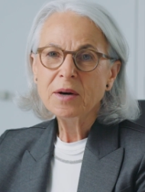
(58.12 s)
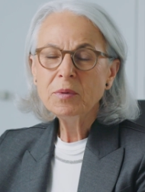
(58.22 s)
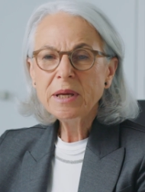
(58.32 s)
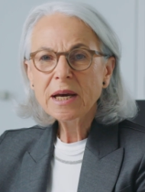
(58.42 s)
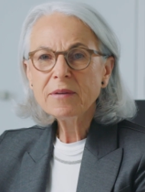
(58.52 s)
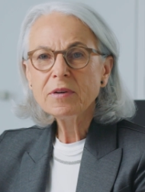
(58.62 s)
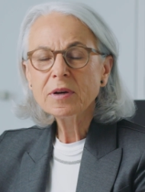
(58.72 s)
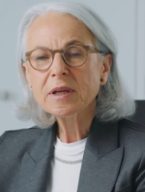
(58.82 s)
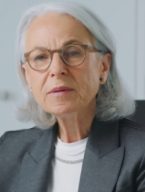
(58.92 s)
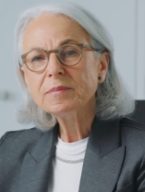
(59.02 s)
we have
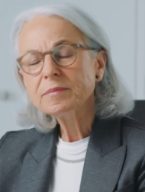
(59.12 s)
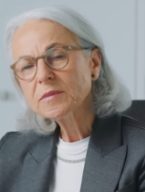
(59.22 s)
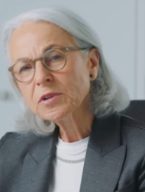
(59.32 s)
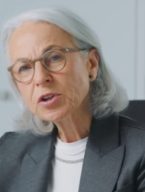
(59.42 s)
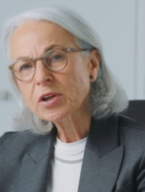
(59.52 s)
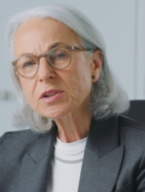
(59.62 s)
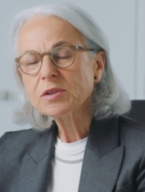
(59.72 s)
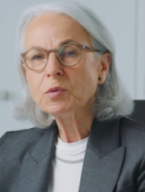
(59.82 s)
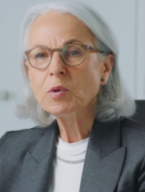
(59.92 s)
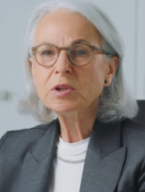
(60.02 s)
uh,
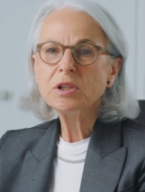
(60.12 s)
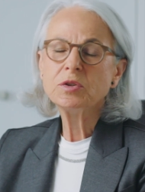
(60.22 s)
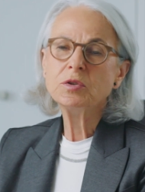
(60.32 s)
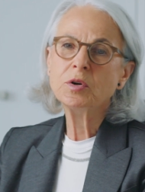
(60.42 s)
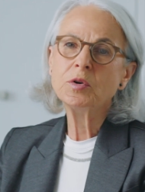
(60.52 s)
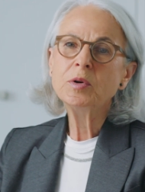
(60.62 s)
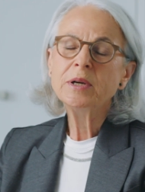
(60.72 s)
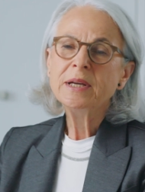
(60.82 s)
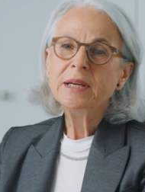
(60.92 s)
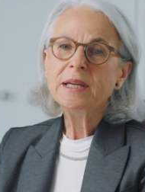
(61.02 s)
just wanted to know
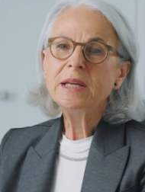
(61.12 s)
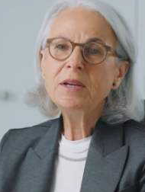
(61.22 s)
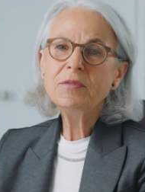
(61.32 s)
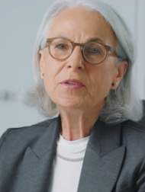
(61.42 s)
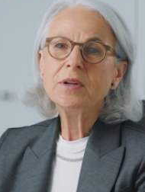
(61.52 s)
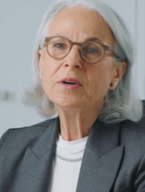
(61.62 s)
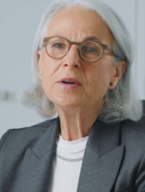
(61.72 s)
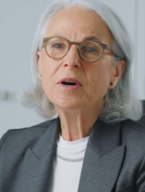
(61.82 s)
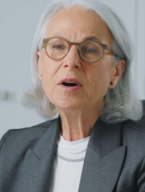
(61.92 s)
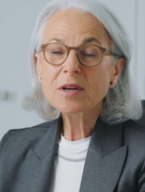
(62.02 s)
if
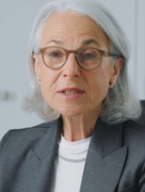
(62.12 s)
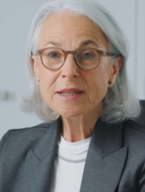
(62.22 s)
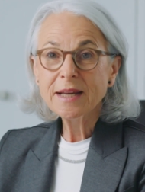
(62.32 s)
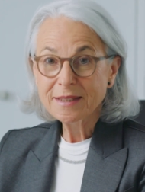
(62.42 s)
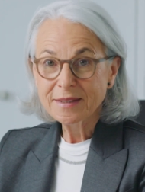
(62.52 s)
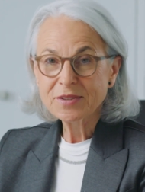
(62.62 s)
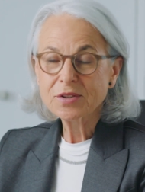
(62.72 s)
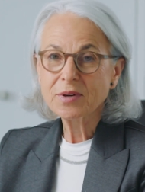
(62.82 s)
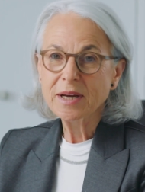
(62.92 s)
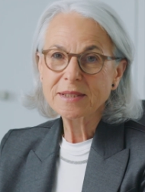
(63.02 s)
the oxidative
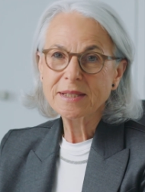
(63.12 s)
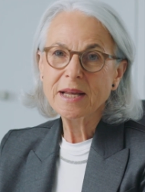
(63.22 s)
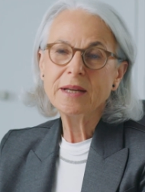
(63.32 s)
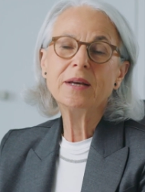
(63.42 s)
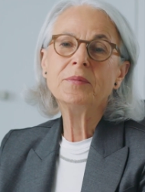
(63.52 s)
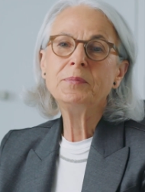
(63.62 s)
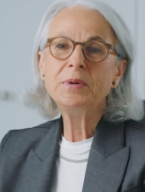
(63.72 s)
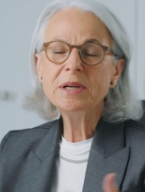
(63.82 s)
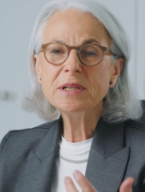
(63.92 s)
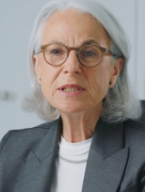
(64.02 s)
stress that
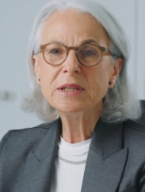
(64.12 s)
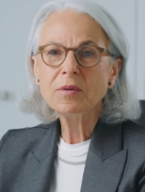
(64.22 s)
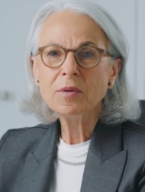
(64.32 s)
appears in